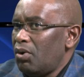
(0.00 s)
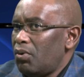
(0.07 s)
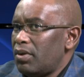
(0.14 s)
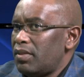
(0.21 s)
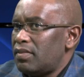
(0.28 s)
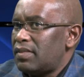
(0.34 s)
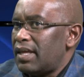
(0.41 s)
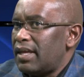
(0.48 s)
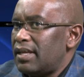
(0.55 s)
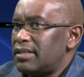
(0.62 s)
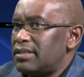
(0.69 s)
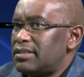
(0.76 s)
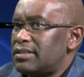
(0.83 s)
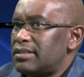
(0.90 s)

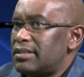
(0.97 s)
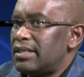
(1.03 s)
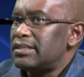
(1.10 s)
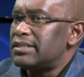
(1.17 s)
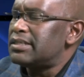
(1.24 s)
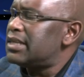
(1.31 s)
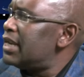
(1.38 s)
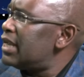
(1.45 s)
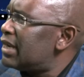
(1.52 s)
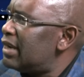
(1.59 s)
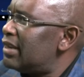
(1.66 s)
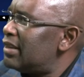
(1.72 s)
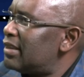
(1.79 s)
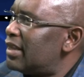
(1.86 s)
there's
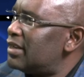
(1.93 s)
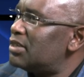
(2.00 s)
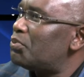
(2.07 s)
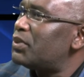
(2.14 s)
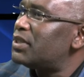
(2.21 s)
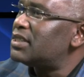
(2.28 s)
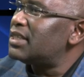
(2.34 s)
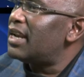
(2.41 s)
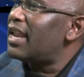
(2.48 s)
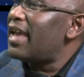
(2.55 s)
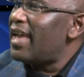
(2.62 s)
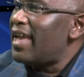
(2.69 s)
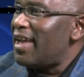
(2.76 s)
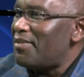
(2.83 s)
little that we still
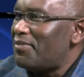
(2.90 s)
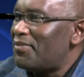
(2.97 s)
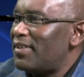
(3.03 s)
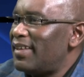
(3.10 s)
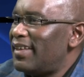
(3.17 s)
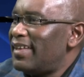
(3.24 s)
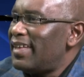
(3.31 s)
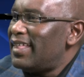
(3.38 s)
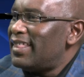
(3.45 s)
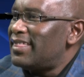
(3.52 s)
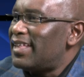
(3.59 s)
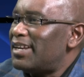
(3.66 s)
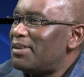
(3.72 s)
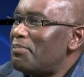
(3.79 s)
have
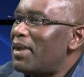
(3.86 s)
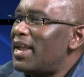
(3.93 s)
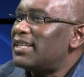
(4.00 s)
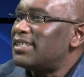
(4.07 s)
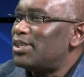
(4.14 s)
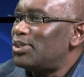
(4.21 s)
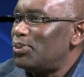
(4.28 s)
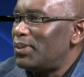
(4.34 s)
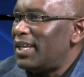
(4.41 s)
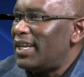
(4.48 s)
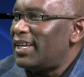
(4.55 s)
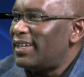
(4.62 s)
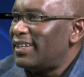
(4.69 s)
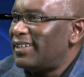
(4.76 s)
that makes us
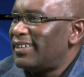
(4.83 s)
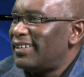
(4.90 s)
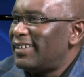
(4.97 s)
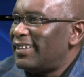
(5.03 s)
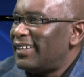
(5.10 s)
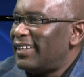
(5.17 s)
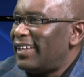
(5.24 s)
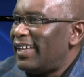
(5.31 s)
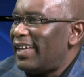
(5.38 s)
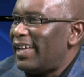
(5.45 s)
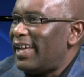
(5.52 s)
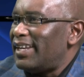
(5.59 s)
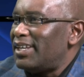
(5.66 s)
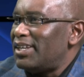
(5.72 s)
unique.
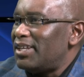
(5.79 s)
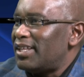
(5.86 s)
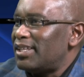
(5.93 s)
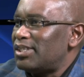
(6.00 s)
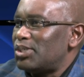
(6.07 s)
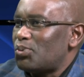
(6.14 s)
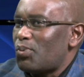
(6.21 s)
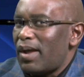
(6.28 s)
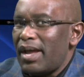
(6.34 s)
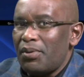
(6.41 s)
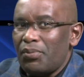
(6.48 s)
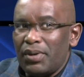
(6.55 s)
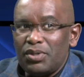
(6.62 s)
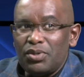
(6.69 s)
And this is
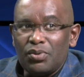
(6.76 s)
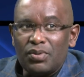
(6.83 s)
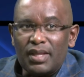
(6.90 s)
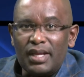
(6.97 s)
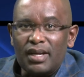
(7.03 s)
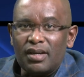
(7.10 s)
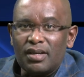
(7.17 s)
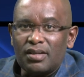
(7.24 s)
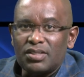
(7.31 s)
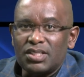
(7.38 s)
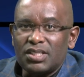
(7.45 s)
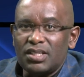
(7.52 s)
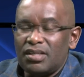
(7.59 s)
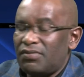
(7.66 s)
why when you then
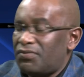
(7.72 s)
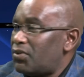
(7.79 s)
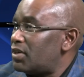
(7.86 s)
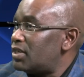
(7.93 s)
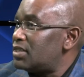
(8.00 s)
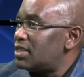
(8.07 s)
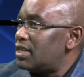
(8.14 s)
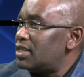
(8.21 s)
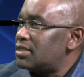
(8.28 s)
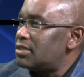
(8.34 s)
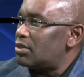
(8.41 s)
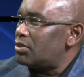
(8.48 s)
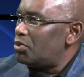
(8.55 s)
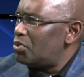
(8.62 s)
see, for
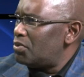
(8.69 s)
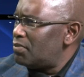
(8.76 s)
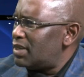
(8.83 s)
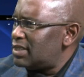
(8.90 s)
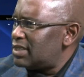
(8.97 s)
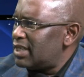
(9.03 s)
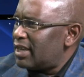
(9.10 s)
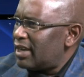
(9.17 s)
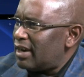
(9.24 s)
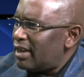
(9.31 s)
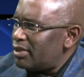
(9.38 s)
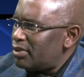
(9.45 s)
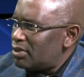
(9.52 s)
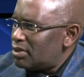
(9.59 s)
instance, Huma
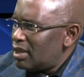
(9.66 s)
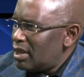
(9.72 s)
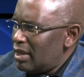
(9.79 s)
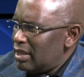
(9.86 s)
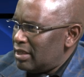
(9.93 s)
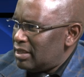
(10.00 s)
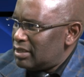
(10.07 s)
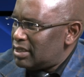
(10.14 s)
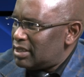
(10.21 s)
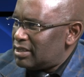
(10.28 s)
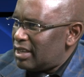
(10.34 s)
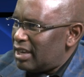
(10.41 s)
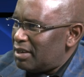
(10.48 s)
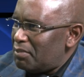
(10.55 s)
Sikela, there's a
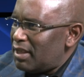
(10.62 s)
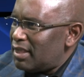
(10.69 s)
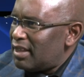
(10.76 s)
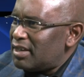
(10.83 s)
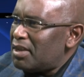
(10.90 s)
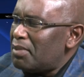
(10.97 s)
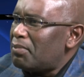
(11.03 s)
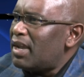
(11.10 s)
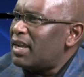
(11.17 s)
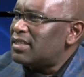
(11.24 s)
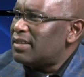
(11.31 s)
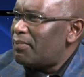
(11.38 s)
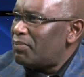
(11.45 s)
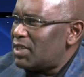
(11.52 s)
statement that he made
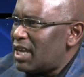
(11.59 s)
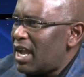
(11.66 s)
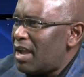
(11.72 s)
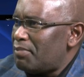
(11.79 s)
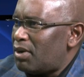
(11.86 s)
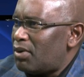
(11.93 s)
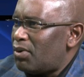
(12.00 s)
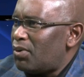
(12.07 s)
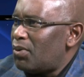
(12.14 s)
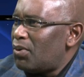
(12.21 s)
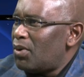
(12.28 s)
some time ago,